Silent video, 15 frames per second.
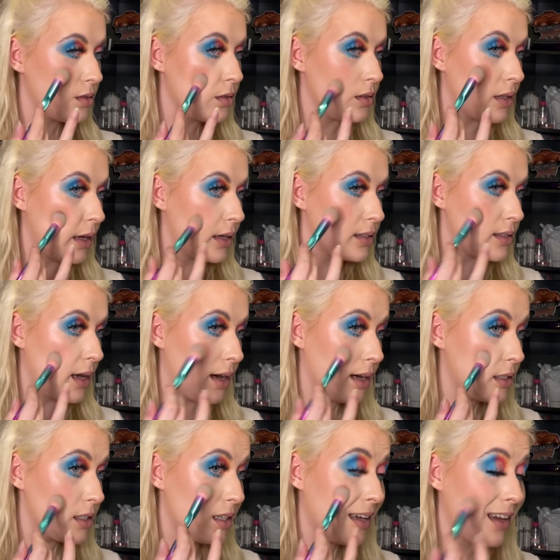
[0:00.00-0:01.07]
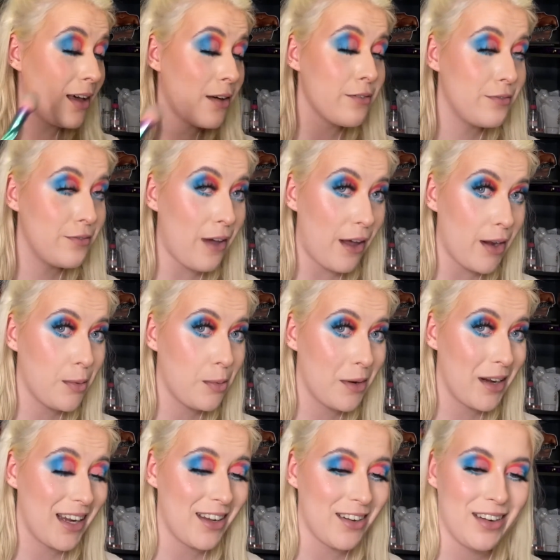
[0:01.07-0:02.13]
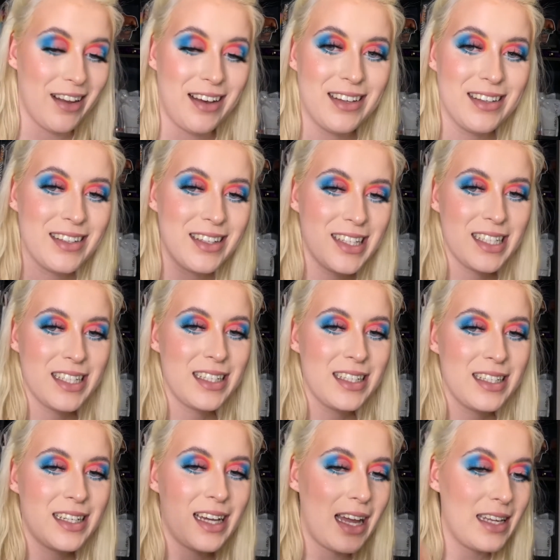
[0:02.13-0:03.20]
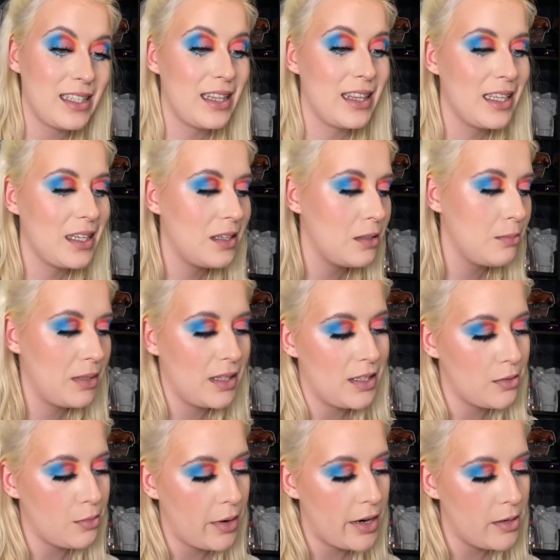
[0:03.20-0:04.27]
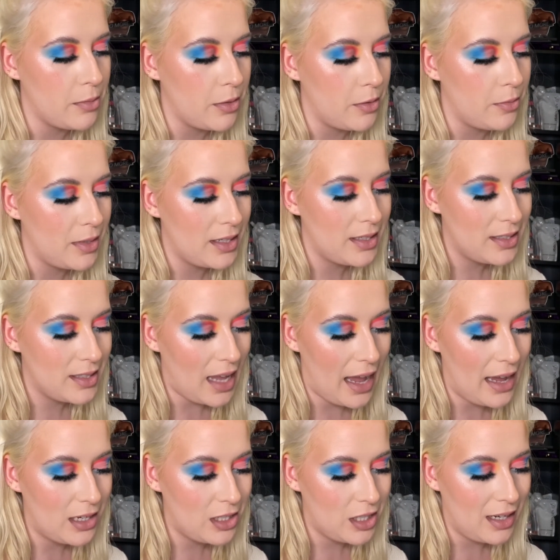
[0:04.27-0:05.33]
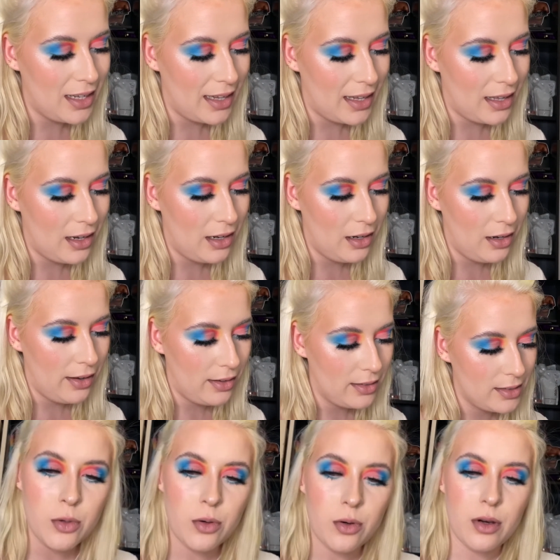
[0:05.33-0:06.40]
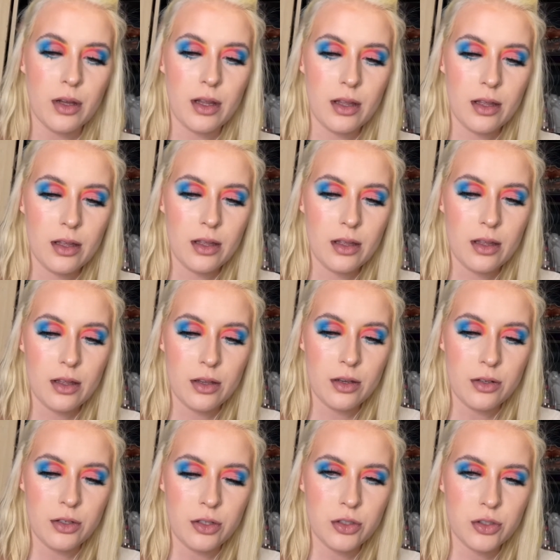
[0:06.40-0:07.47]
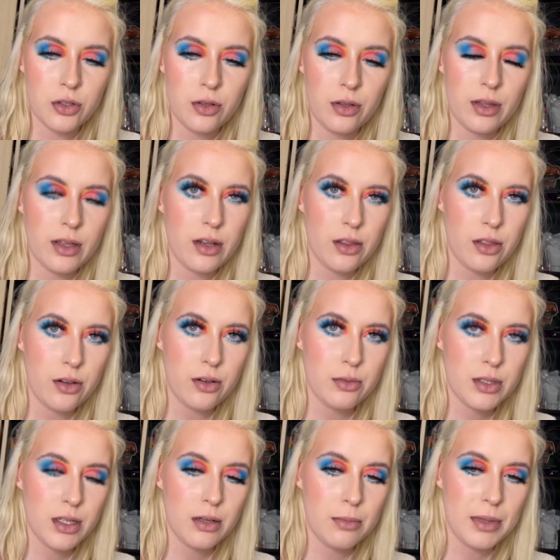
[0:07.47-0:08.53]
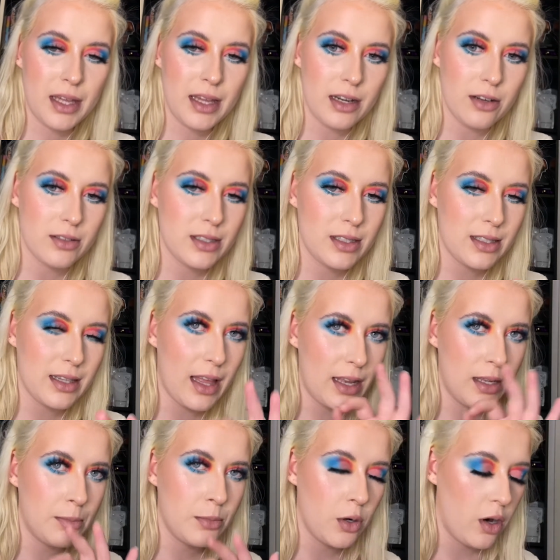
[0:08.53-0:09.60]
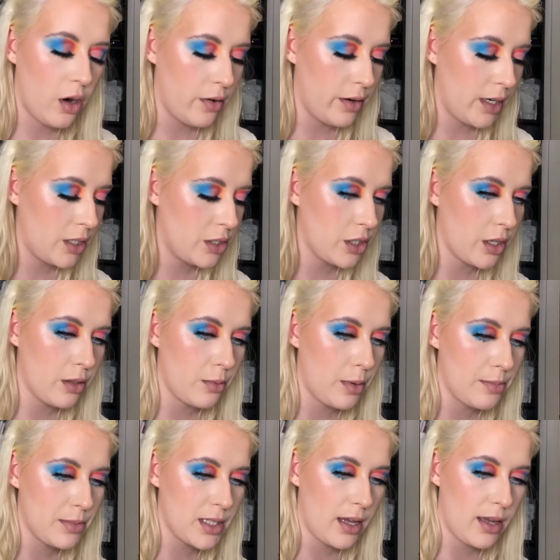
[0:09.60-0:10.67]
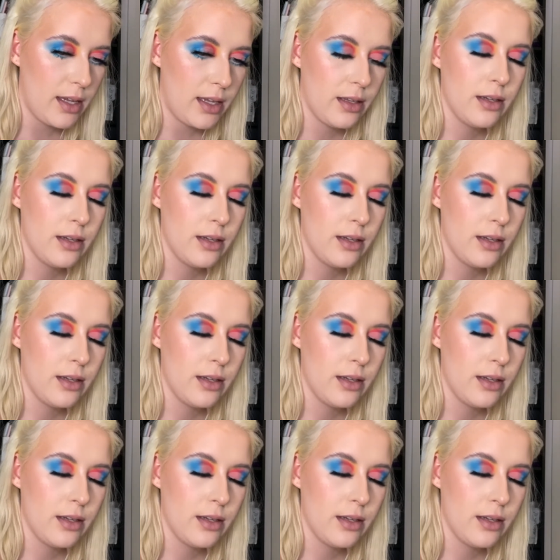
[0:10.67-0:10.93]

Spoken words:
That is actually a very pretty colour. I didn't think it would be this wearable, but it's actually a lot more neutral than I thought it was going to be. It looks slightly more orange on the website.